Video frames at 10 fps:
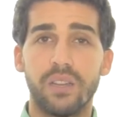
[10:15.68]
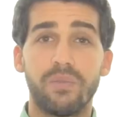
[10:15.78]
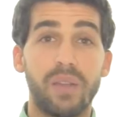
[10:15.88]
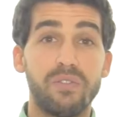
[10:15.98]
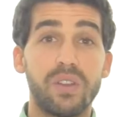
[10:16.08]

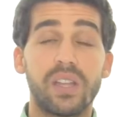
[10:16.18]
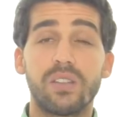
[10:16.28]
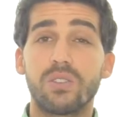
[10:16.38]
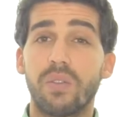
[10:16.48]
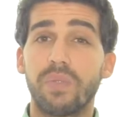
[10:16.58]
You might feel like
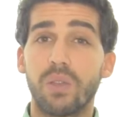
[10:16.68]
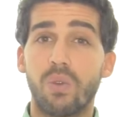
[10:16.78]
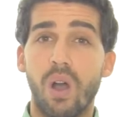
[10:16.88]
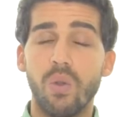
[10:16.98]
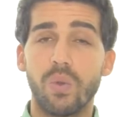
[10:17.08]
there's something
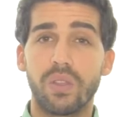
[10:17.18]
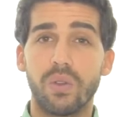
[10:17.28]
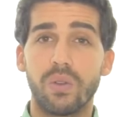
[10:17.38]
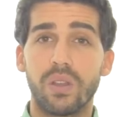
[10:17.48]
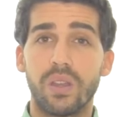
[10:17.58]
wrong with
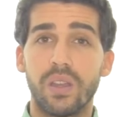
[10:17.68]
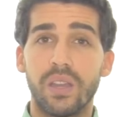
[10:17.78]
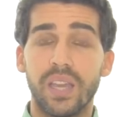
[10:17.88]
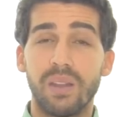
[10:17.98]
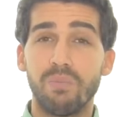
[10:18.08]
you.
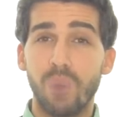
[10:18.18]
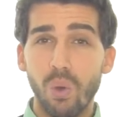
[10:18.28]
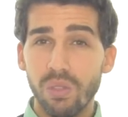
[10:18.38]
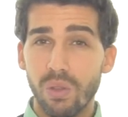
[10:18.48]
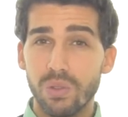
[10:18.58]
In
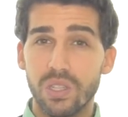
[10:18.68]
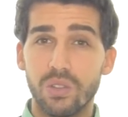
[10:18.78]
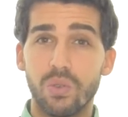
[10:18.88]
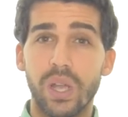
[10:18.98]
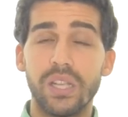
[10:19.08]
both those
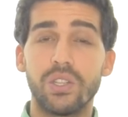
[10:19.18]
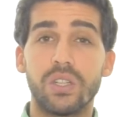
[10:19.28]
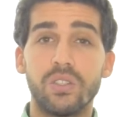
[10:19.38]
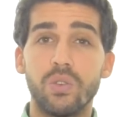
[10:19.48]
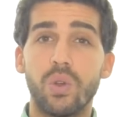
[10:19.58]

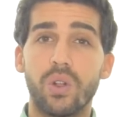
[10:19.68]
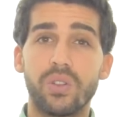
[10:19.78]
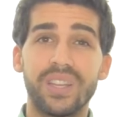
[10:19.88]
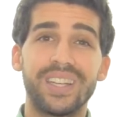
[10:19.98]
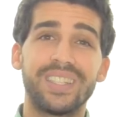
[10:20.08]
situations, you
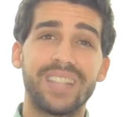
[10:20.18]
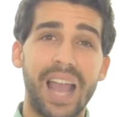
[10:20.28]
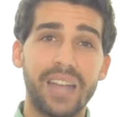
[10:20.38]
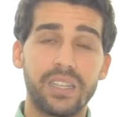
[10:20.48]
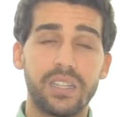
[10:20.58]
heard the
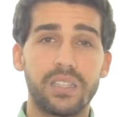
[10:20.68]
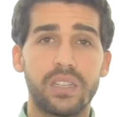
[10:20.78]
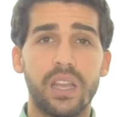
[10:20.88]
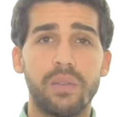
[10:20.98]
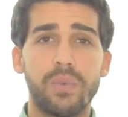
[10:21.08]
exact
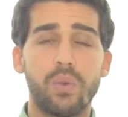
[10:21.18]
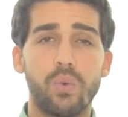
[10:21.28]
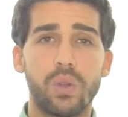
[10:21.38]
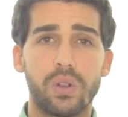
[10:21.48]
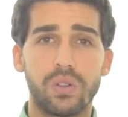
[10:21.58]
same
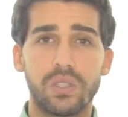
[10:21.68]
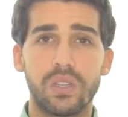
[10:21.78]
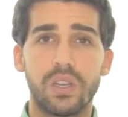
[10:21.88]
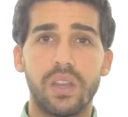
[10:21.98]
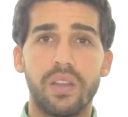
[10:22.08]
words,
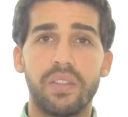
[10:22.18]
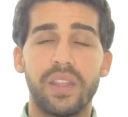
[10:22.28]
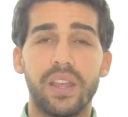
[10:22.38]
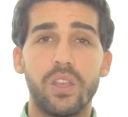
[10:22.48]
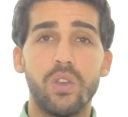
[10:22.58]

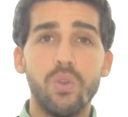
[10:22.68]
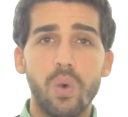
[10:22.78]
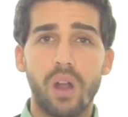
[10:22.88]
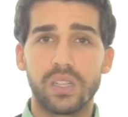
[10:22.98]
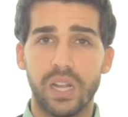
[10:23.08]
that
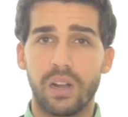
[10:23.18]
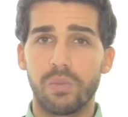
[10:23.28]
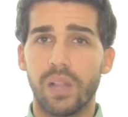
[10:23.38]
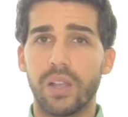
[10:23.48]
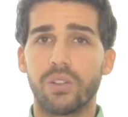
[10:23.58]
you are
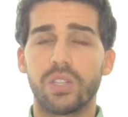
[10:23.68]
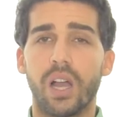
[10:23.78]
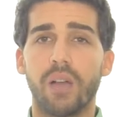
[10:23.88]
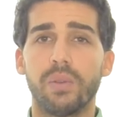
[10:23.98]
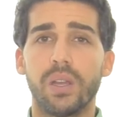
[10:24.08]
terrible at your
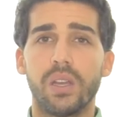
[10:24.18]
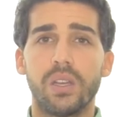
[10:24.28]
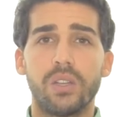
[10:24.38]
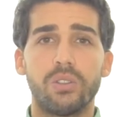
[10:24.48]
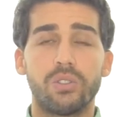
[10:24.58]
job.
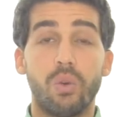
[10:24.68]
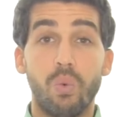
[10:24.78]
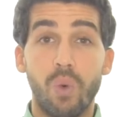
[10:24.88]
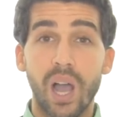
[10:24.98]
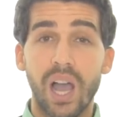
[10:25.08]
So
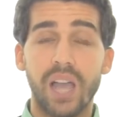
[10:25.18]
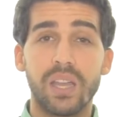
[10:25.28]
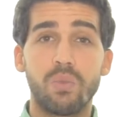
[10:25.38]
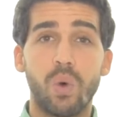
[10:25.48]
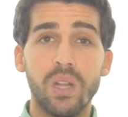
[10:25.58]
why,
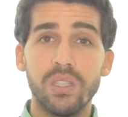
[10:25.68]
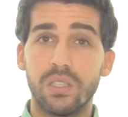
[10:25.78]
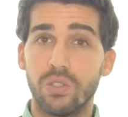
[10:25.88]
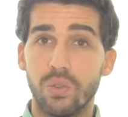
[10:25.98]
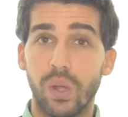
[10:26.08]
in one
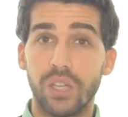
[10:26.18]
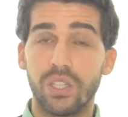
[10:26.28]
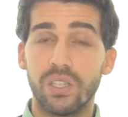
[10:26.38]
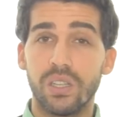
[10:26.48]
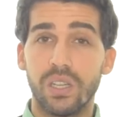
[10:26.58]

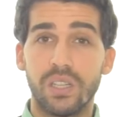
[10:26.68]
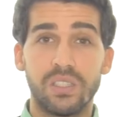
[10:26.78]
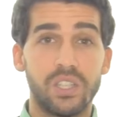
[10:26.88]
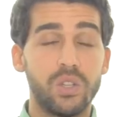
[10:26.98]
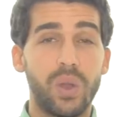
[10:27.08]
situation,
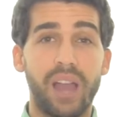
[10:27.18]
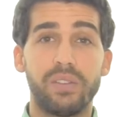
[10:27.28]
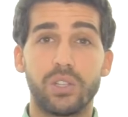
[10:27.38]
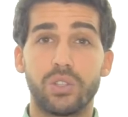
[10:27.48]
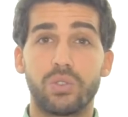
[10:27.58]
did you have
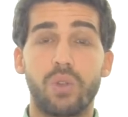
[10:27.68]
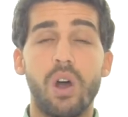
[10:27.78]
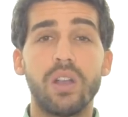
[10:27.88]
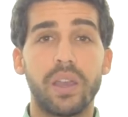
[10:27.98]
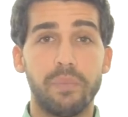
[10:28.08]
a
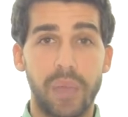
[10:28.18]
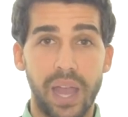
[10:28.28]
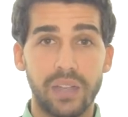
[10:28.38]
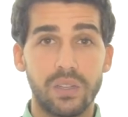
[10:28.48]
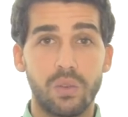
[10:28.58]
strong
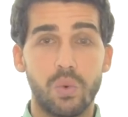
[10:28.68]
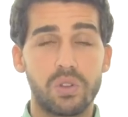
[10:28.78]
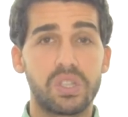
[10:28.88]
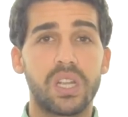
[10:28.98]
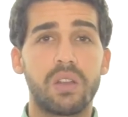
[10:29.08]
impact,
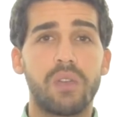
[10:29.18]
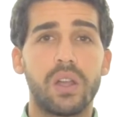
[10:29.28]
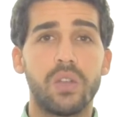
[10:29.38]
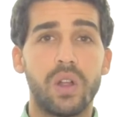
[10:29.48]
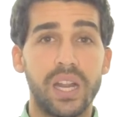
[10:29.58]
worsening
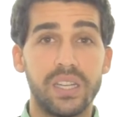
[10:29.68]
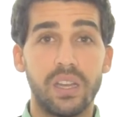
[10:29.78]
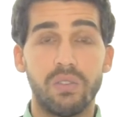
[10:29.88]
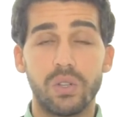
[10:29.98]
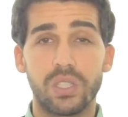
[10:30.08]
about your
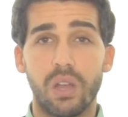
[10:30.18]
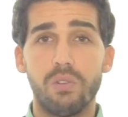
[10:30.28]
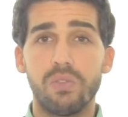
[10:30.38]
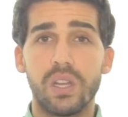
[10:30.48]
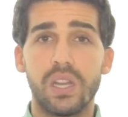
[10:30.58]
idea of yourself,